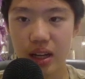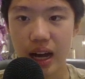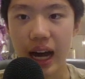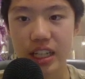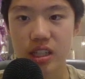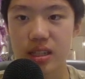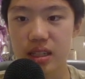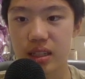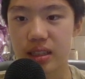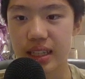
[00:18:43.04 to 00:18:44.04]
I
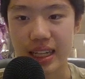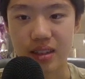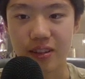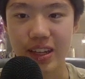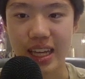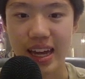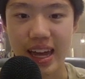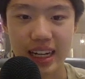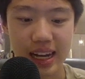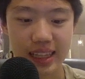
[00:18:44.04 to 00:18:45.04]
just can't defend that,
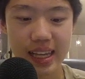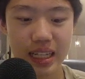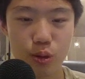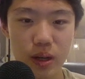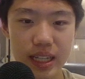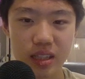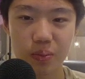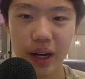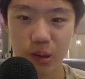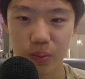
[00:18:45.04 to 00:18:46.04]
and that's what
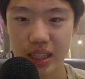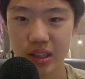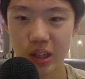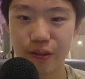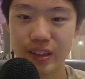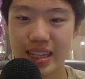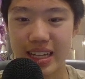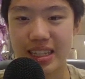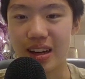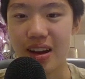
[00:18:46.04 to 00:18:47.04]
inspired me to go for this
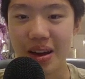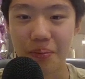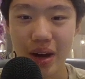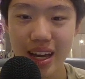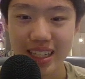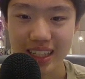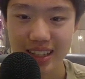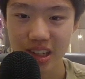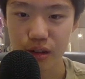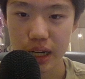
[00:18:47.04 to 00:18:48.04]
idea. My idea is
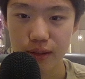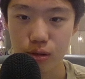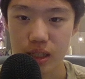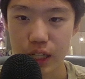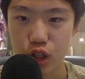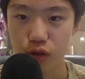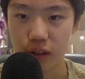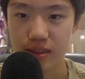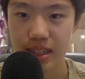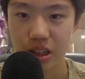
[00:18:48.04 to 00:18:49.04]
to go knight f3, knight
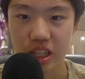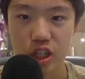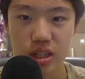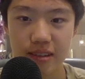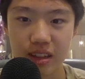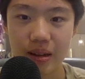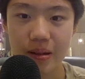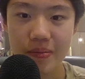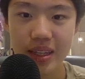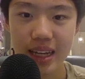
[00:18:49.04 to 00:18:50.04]
g5, and take on h7,
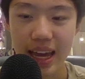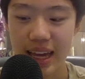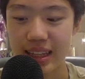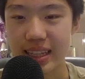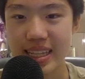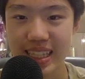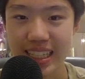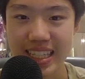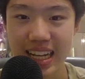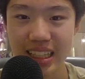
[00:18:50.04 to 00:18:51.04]
and that's
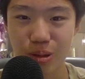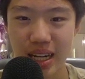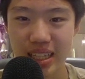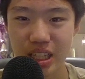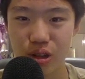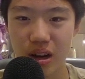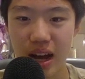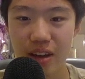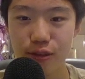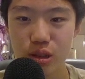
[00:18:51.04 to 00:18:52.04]
exactly what I did. So
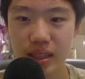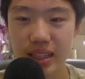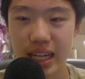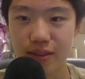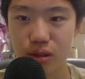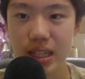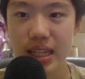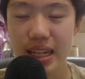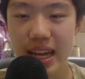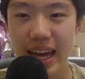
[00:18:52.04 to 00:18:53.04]
I first played knight f3,
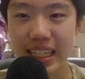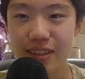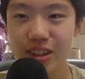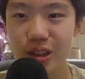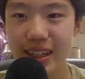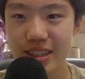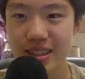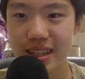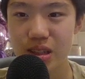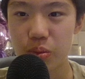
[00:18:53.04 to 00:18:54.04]
and even though Engine
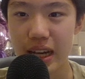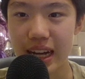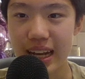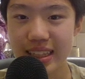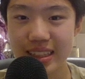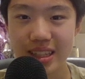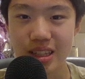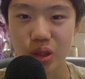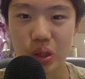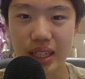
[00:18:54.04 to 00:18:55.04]
says it's bad, I think this
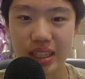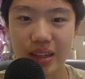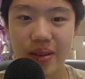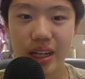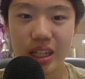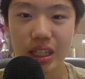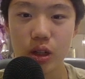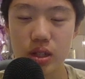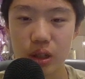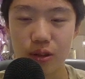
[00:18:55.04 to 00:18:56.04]
is a cool idea. He
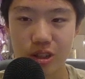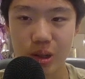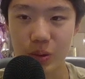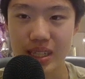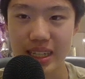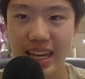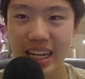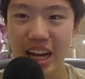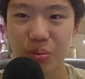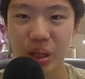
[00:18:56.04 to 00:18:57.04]
goes here for some reason,
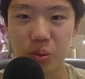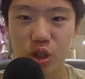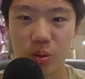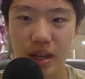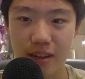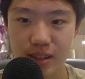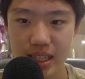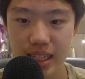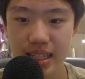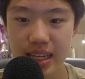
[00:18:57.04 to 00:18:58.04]
and now I play bishop
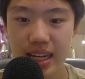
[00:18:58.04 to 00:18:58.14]
f6.